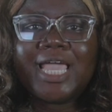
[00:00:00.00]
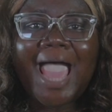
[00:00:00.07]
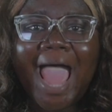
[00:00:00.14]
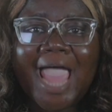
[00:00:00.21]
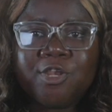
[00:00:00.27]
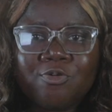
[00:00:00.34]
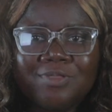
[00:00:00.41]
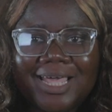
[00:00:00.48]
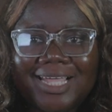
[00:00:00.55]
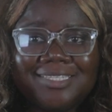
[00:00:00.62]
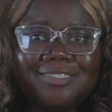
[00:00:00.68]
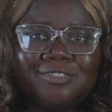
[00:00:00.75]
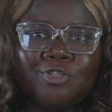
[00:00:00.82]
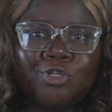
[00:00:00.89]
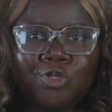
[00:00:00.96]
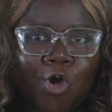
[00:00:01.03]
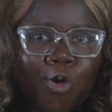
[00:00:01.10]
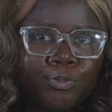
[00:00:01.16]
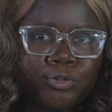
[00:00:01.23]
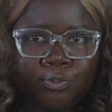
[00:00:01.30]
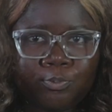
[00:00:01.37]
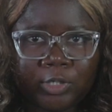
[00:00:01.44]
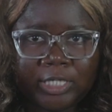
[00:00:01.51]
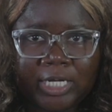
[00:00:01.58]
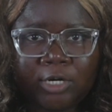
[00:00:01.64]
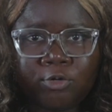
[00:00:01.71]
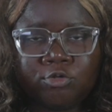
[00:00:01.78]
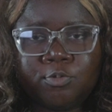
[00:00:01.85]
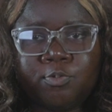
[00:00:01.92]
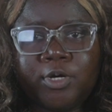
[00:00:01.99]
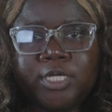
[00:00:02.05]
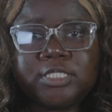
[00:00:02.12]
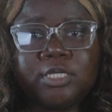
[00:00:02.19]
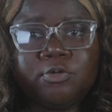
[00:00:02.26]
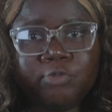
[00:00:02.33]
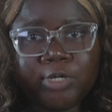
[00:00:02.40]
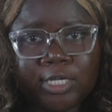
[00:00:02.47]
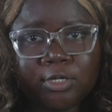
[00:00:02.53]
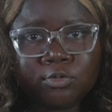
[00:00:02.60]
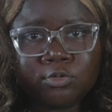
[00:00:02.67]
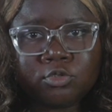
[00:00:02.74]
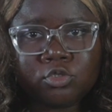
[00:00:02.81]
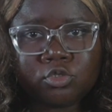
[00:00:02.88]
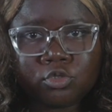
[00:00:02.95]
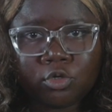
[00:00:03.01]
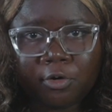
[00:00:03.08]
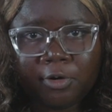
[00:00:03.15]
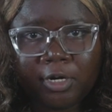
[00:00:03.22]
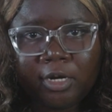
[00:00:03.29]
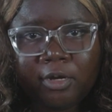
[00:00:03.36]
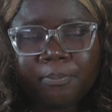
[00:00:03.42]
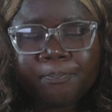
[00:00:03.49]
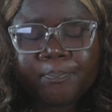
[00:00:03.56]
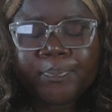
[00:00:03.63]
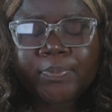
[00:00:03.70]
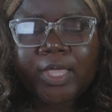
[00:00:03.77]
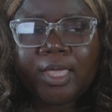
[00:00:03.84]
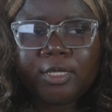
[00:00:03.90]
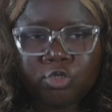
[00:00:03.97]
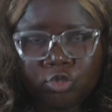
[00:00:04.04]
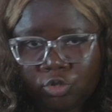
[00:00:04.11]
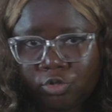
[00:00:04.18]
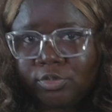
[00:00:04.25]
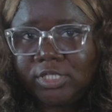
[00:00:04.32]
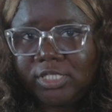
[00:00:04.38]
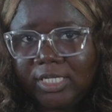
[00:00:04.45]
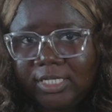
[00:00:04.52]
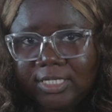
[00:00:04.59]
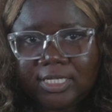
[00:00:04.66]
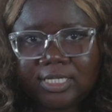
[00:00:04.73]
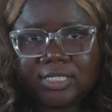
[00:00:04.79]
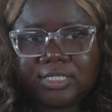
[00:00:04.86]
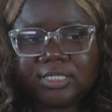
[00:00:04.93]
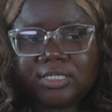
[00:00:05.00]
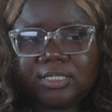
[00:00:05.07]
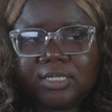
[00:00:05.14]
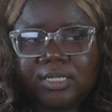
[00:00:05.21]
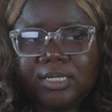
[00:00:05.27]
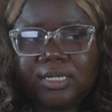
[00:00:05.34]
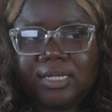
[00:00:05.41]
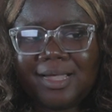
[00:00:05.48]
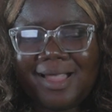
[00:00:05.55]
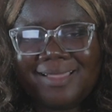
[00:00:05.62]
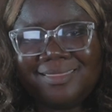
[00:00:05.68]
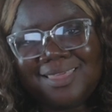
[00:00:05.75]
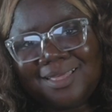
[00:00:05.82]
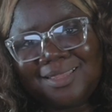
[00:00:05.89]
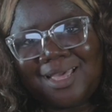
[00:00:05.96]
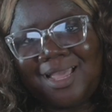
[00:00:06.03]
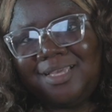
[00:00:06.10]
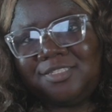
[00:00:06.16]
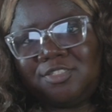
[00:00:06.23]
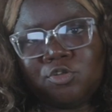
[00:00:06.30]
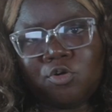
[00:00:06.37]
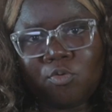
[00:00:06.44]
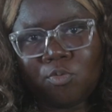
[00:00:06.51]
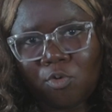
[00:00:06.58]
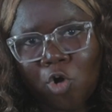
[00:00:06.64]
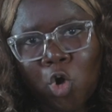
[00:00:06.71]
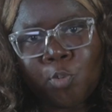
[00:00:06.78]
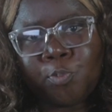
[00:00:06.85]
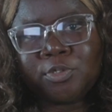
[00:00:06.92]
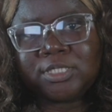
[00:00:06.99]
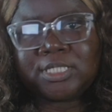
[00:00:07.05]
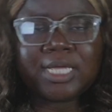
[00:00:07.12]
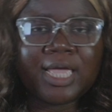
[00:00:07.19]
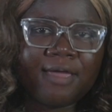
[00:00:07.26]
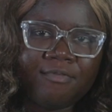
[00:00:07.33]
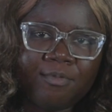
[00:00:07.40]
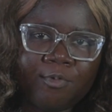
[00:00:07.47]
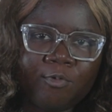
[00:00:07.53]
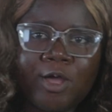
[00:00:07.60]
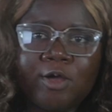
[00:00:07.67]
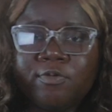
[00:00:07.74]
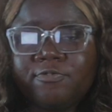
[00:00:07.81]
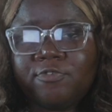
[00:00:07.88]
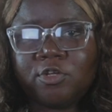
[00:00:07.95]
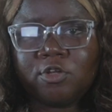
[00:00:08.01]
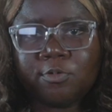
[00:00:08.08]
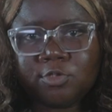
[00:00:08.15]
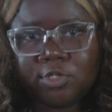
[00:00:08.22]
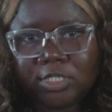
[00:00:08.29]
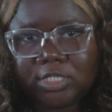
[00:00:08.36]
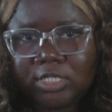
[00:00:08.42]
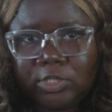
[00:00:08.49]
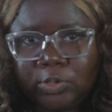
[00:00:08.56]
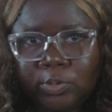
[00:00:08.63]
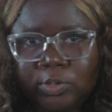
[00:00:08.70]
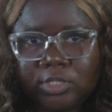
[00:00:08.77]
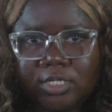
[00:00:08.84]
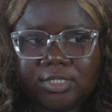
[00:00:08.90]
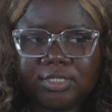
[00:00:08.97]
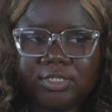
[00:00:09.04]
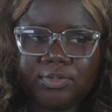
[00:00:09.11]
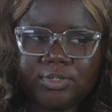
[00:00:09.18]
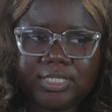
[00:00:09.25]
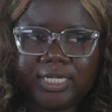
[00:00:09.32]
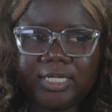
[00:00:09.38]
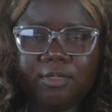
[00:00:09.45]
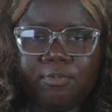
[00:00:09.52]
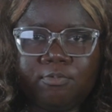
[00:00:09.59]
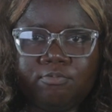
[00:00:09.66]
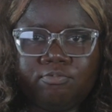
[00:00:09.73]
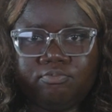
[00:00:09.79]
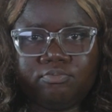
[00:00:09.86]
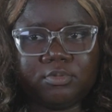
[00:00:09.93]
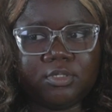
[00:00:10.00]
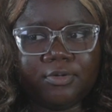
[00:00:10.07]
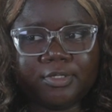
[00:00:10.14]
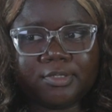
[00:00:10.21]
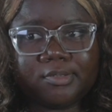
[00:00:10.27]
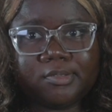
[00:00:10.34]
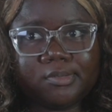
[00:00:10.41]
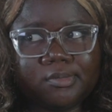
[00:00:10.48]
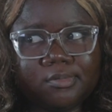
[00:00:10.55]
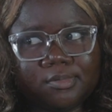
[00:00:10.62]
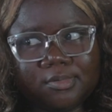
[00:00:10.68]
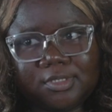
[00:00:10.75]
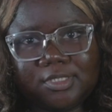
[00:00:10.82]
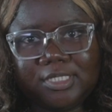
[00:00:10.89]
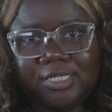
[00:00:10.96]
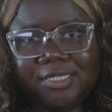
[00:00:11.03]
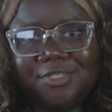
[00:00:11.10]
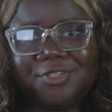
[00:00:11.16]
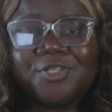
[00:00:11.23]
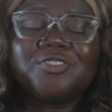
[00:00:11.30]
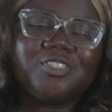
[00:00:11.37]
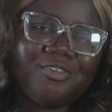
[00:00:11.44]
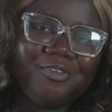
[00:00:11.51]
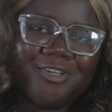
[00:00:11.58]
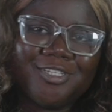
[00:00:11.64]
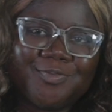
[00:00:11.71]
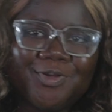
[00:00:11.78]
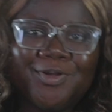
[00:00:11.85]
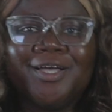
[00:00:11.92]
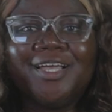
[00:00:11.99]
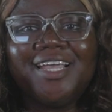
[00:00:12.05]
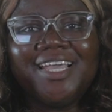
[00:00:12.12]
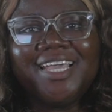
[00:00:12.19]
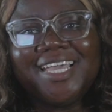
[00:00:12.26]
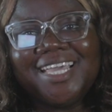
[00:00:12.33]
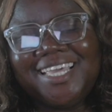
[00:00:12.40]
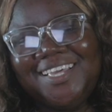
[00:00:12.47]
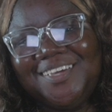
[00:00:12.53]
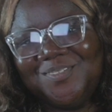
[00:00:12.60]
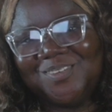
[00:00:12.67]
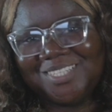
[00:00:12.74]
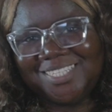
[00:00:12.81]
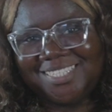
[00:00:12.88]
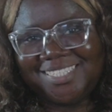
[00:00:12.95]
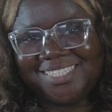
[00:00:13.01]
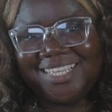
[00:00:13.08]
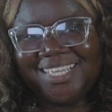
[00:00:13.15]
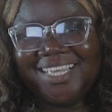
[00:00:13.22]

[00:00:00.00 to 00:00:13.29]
I know that it is not up to Brotherhood, but it's a really good story. You should see this. I think that it's open to everyone. Well, if you're not 18, don't, because there was like a serious scene. Not serious, but it was